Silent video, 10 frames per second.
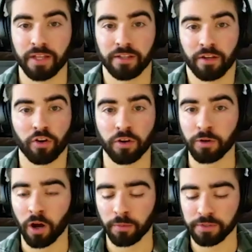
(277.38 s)
uh, you're
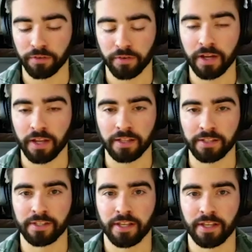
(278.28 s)
100% right.
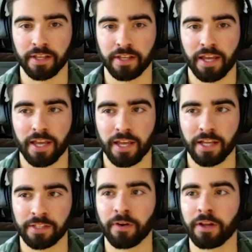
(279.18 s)
It's
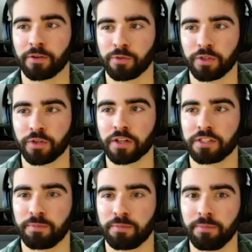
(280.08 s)
it's funny because when you talk
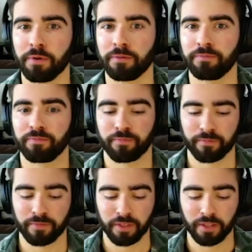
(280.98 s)
to people,
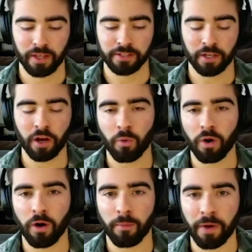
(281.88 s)
it's like, oh
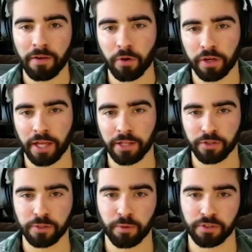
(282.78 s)
well, my vote canceled,
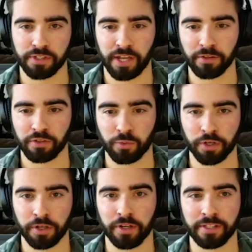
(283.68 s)
this person's out, so we're
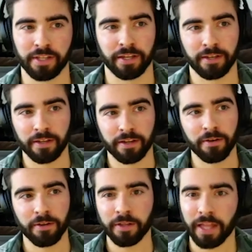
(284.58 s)
good. It's like
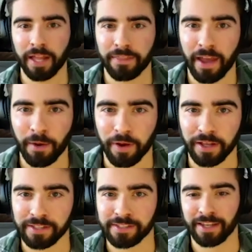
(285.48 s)
you look at it that way.
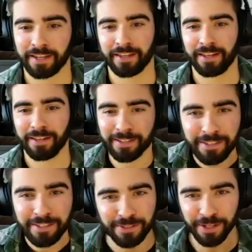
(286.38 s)
It's like it's
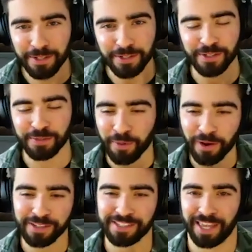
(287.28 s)
a, such a
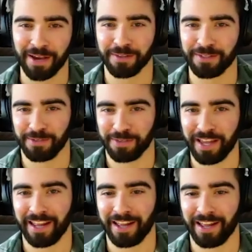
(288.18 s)
small scale to do
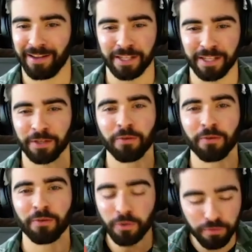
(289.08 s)
that mm-hmm. of. It's like
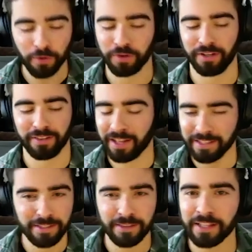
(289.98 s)
you you voted.
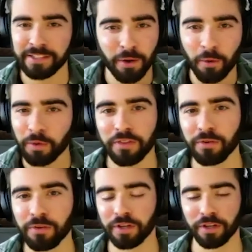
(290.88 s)
That's that's the only
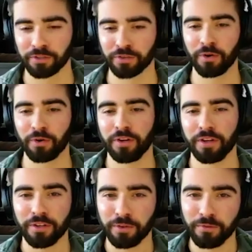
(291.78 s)
thing you can control.
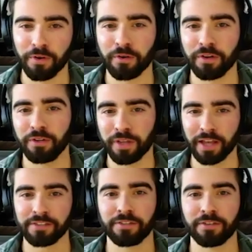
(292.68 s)
You voted. You
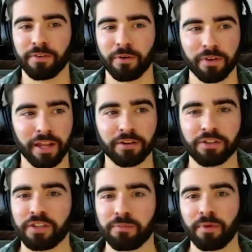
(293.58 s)
casted your vote. Now
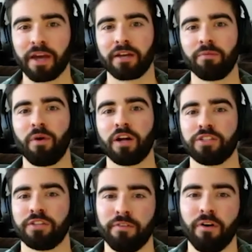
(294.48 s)
just sit back and watch
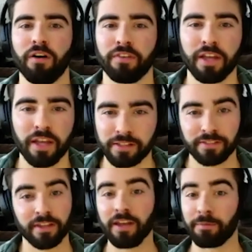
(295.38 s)
and evolve.
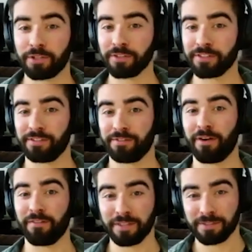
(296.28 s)
It's hey, my shirt says
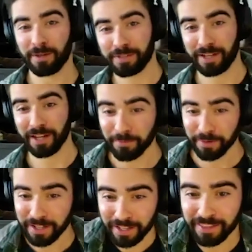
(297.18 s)
evolve. It's upside down,
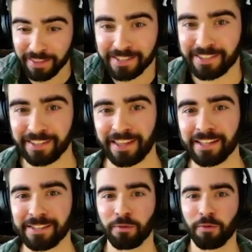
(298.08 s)
but that's the
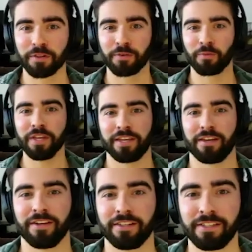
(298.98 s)
that's the word of the week
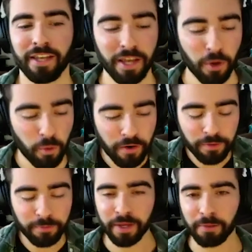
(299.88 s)
here. It's mm-hmm.
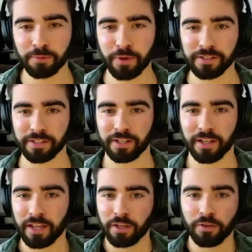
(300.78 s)
whoever becomes president,
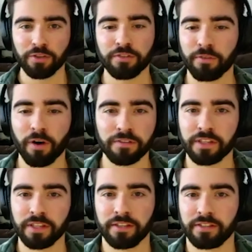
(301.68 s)
you just evolve to
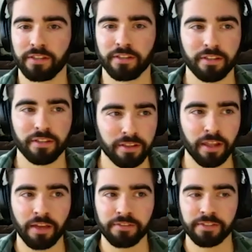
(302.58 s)
the
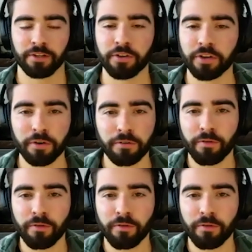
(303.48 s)
the lifestyle. You're going to